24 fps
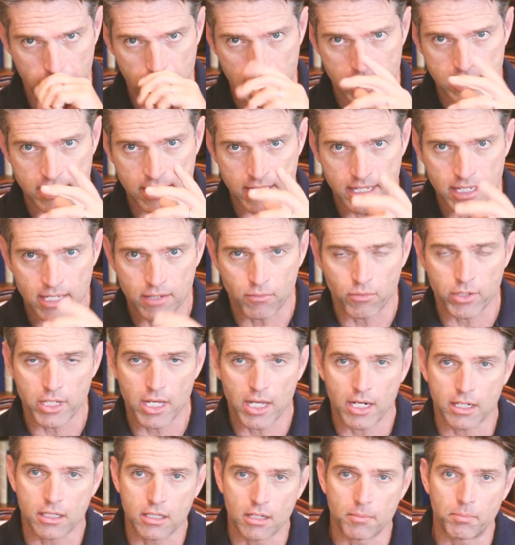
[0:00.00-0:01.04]
And then we
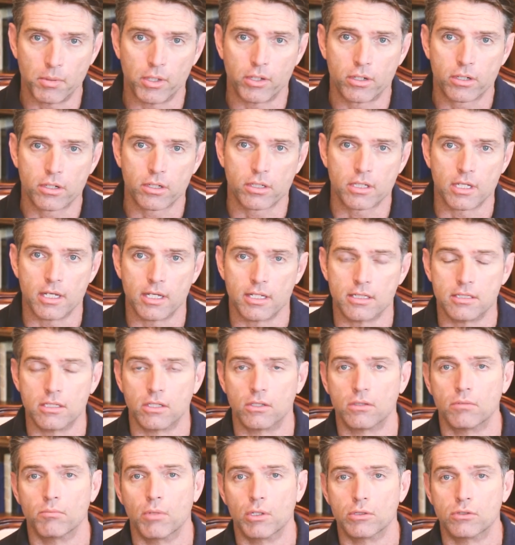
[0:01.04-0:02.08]
had a couple of
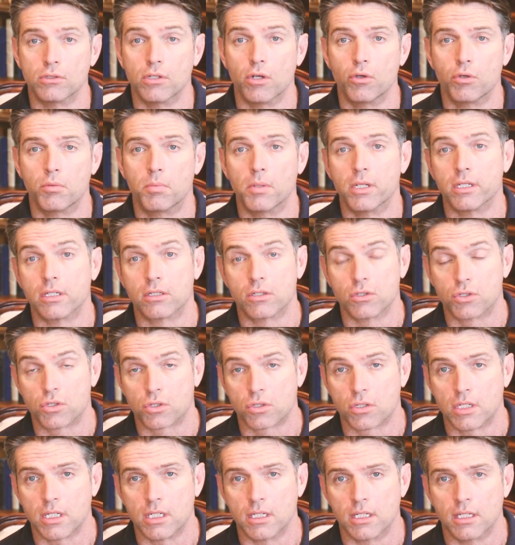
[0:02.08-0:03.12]
hurricanes, most notably
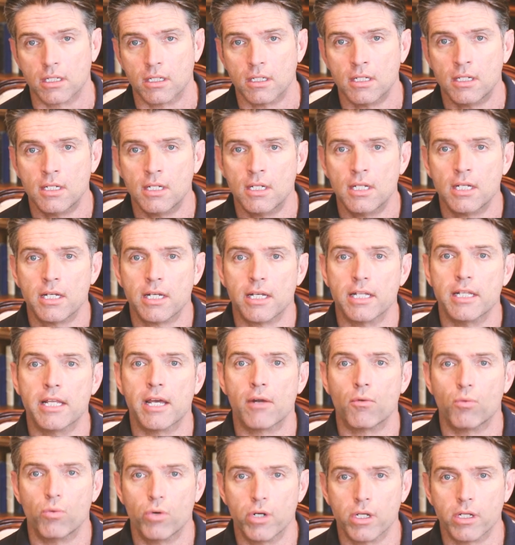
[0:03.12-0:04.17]
Katrina, and
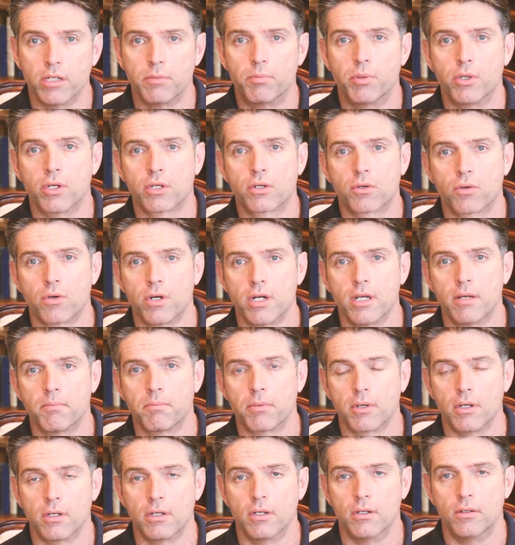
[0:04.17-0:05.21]
that really put a
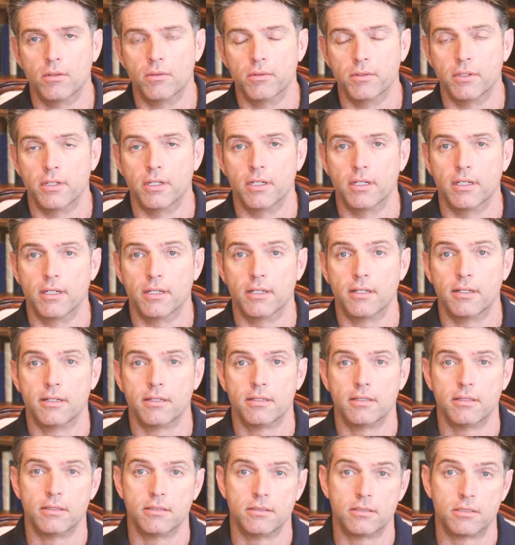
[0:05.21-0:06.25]
crimp on uh,
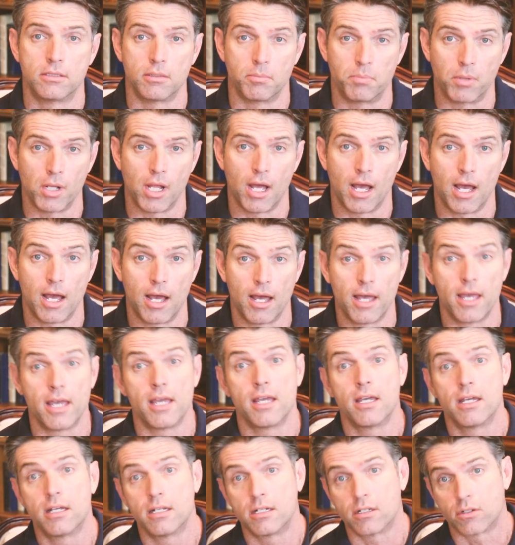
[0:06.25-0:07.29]
supply
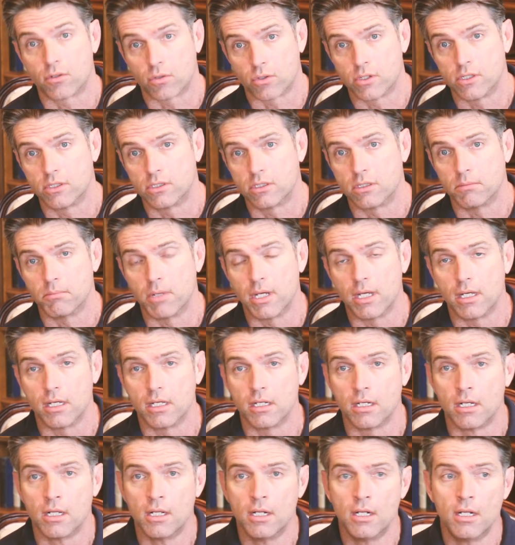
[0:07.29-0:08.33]
and increased
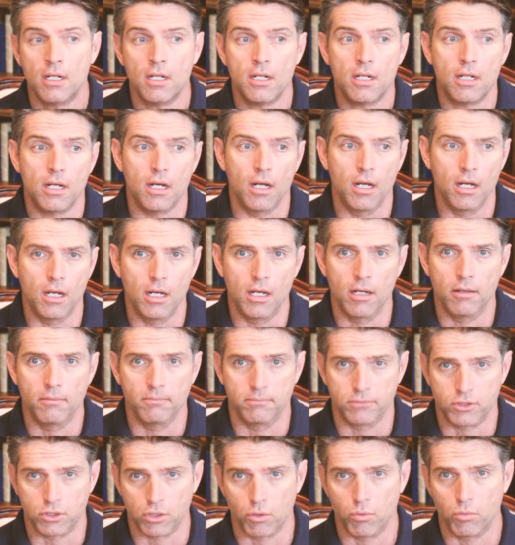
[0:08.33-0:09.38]
demand.
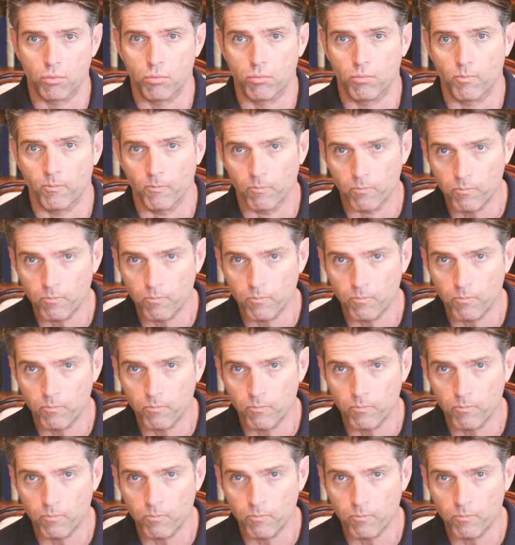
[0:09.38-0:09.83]
Um, so